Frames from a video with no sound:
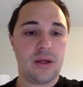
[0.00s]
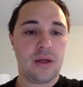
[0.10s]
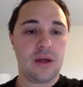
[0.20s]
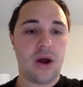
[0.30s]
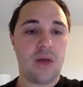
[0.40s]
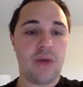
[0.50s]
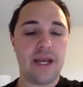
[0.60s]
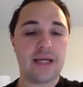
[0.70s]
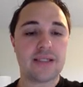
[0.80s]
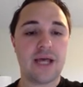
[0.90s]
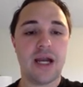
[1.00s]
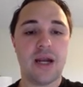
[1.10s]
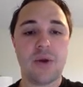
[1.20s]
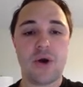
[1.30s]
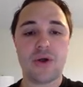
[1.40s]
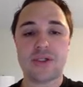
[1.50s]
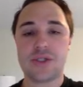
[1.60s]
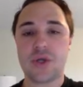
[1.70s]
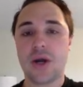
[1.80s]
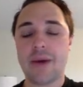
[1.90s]
on my next slide, I'm going to
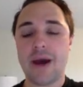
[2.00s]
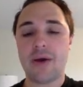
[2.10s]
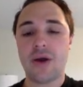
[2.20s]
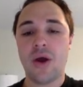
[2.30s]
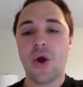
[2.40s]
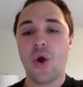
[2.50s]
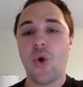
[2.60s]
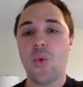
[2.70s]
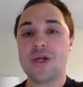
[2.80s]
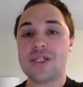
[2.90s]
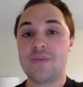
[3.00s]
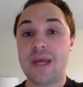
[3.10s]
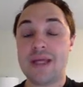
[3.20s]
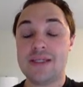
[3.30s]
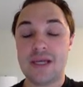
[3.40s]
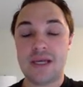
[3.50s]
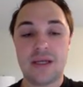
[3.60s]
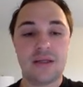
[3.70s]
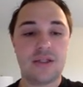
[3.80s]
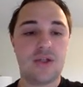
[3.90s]
talk about what Spain did
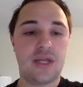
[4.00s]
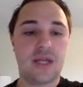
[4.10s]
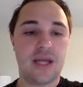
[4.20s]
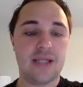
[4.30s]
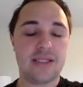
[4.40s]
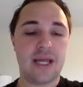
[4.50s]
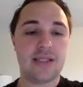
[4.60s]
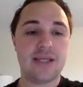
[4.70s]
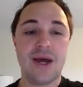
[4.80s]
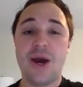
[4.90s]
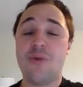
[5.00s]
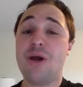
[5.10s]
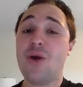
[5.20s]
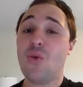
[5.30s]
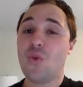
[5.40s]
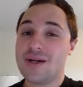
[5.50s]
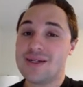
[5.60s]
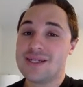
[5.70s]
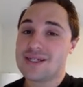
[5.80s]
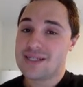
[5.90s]
to the United States, but it
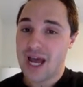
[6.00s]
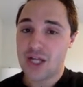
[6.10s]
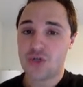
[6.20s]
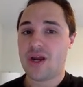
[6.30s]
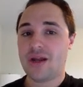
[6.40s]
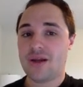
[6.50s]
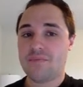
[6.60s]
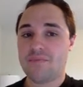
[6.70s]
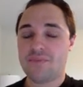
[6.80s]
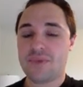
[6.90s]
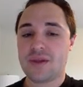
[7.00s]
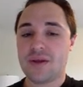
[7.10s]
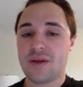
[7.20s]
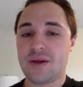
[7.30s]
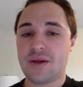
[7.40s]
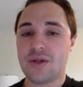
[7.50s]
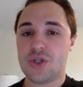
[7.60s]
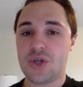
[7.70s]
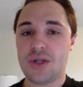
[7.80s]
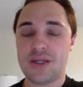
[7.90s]
was exaggerated.
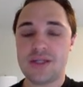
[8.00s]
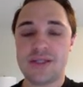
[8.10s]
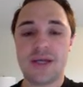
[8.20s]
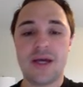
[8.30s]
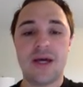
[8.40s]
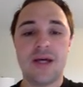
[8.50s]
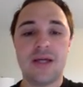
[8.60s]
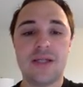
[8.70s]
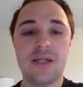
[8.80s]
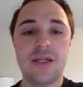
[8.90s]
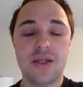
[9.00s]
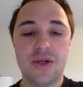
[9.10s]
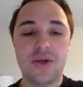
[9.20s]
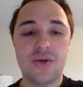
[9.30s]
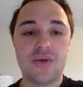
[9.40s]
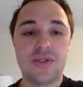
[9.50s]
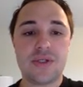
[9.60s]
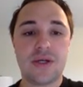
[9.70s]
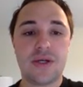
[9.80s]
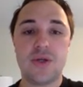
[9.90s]
Journalists did use
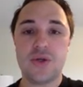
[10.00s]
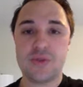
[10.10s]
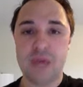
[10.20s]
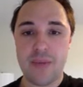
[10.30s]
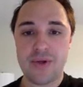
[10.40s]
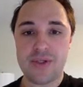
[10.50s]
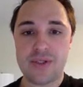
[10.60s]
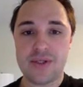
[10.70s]
newspapers.